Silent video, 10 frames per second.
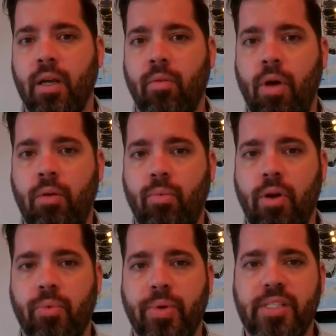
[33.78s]
Well,
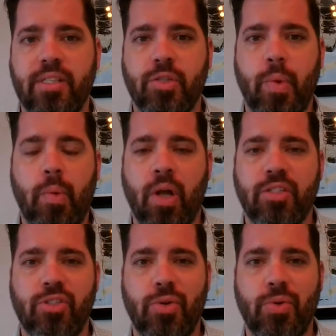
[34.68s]
one of the reasons is we
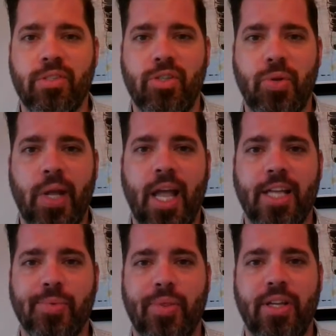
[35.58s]
want students to
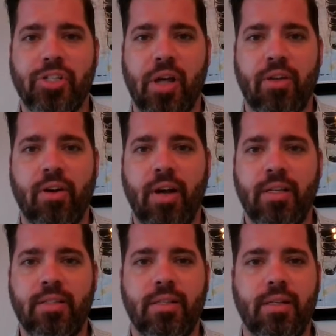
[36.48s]
engage with each other
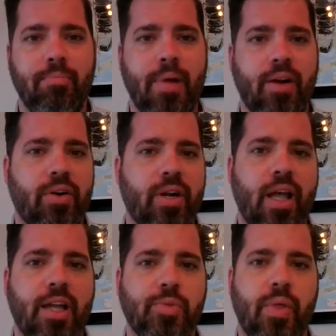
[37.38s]
and to better
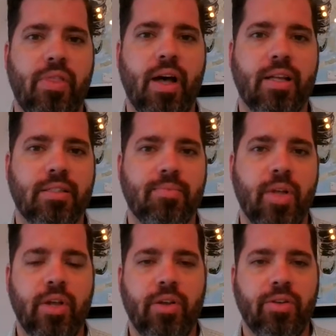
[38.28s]
engage with us.
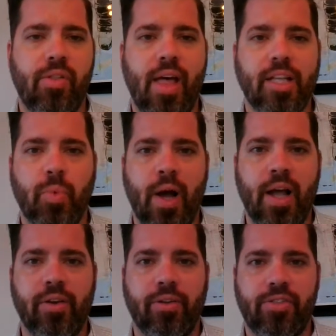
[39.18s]
So that's why
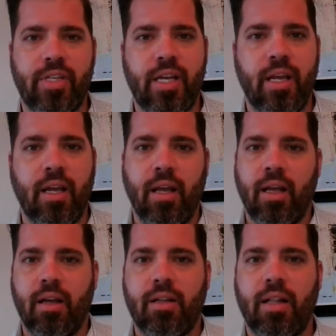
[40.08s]
you'll see
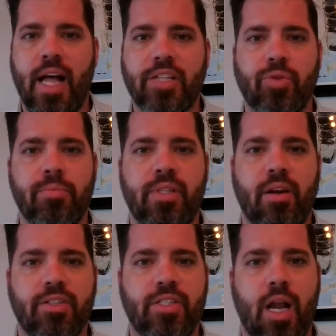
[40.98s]
classrooms
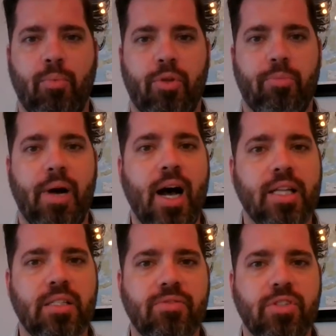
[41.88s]
that are set up with
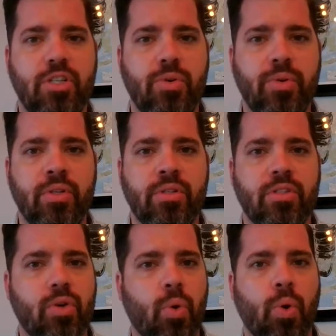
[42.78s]
pods of
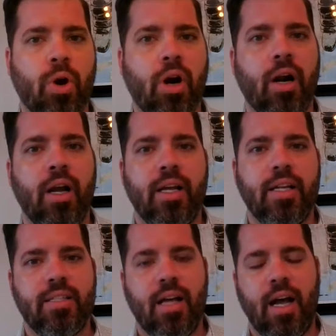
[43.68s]
students or
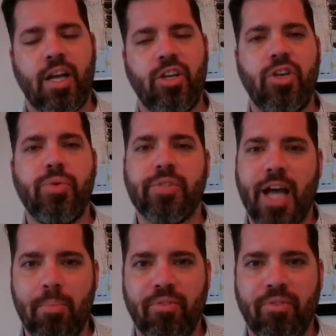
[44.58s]
a U
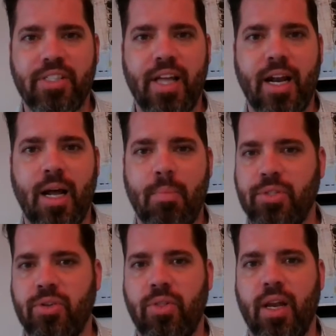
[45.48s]
type of a
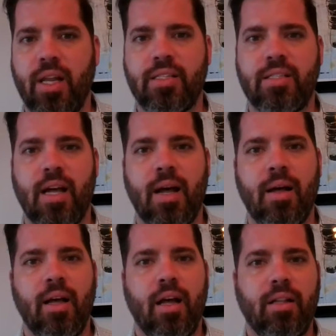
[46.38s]
setup so that it's
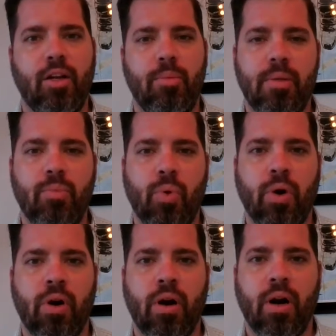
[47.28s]
a little bit
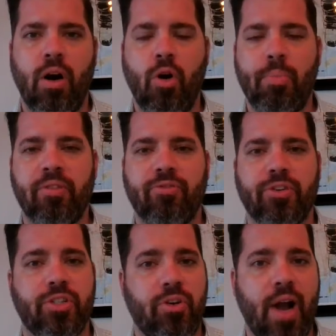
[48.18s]
more open
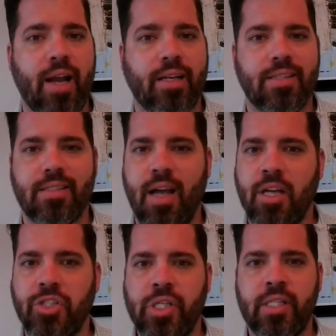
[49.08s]
for Socratic
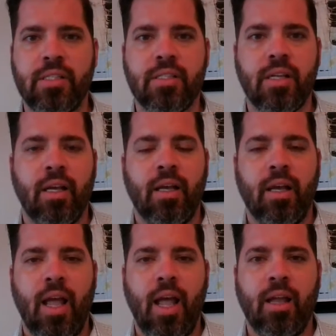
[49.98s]
discussions.
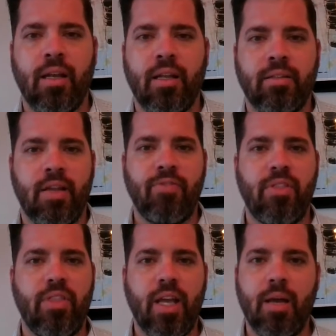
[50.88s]
And if
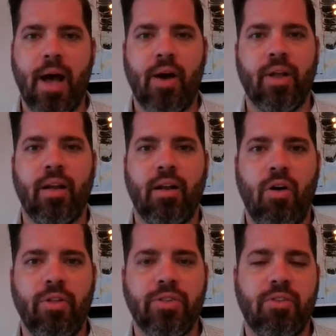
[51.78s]
you think about it,
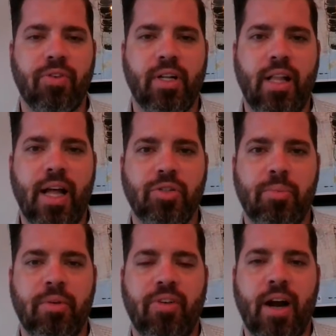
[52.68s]
all those different
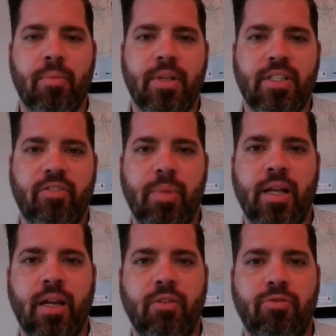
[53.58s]
classroom environments have
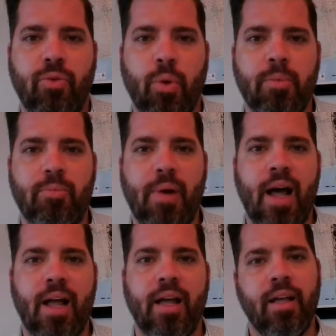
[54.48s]
been informed
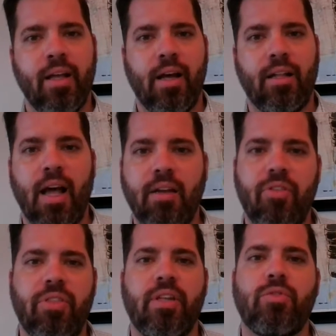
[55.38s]
by a lot
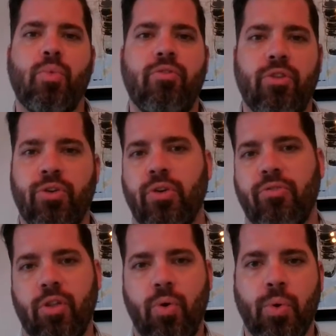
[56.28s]
of the things that we've learned
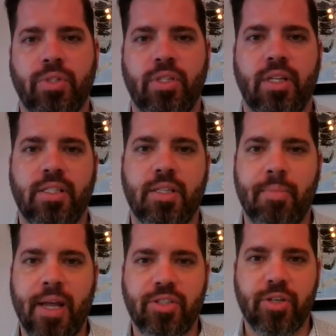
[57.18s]
over the course of this
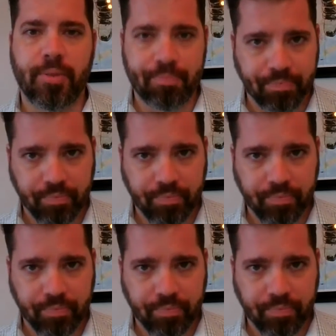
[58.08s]
semester.